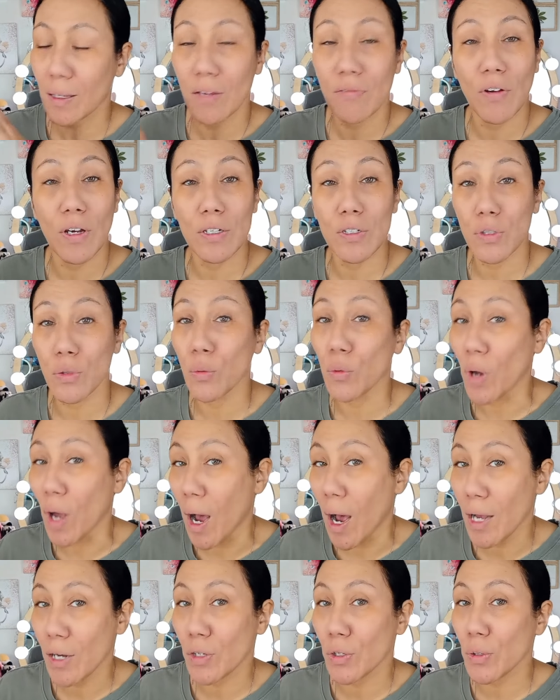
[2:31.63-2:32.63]
If I do
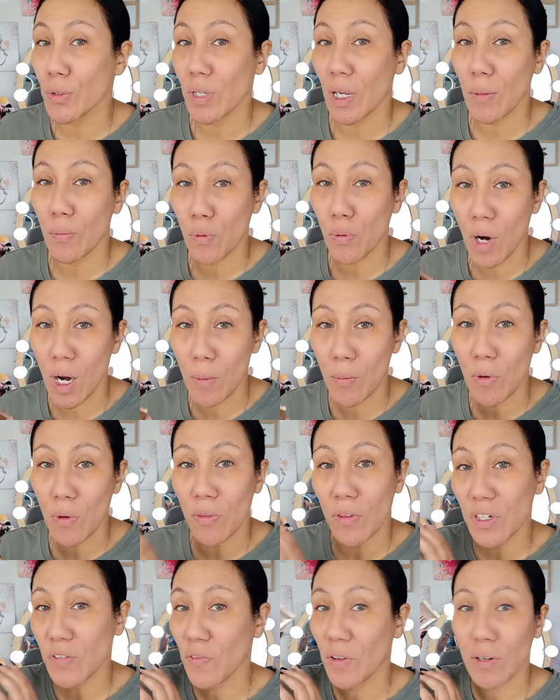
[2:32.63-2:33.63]
not use a primer,
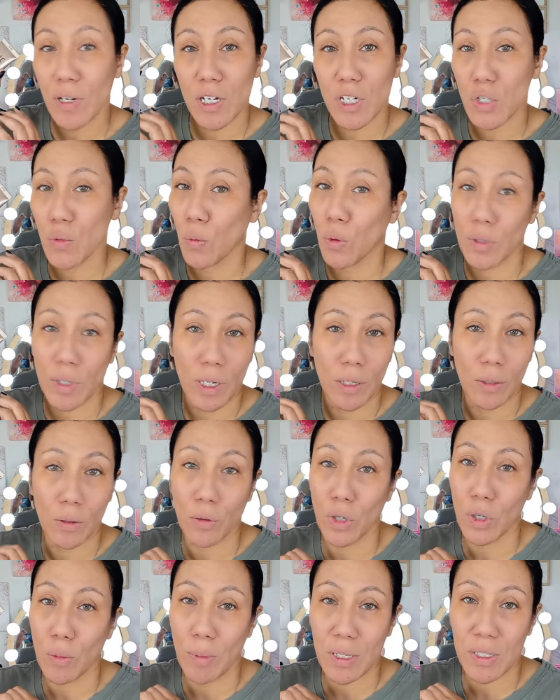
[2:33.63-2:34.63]
this foundation will not look
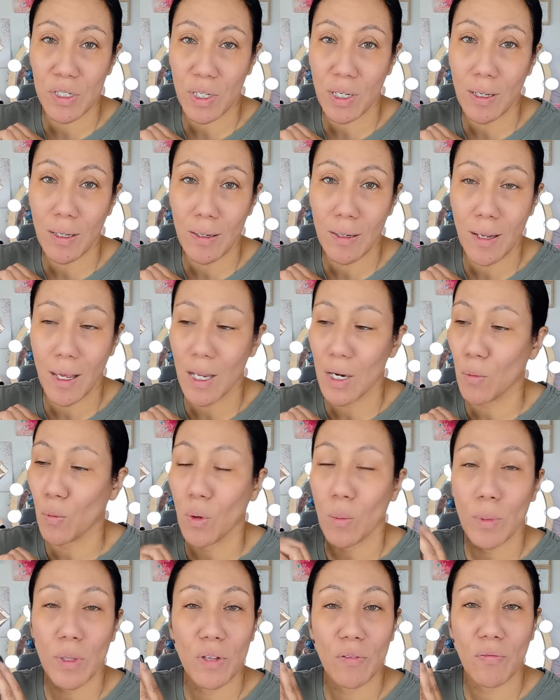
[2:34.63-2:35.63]
good on my skin and it
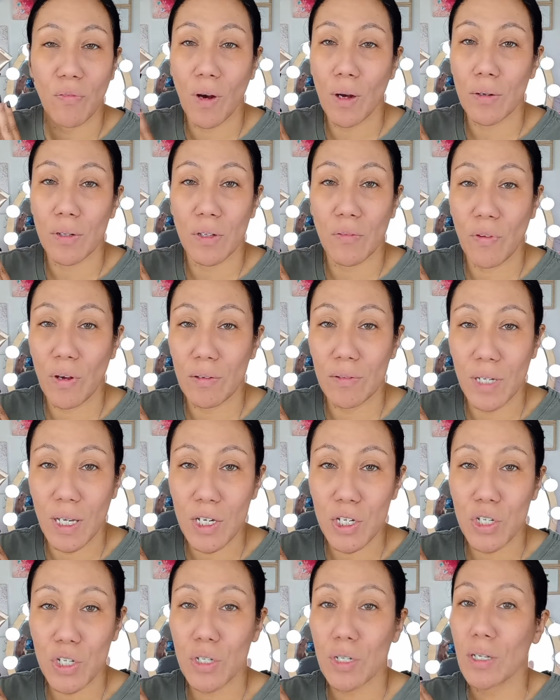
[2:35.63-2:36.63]
won't be the fault of the foundation.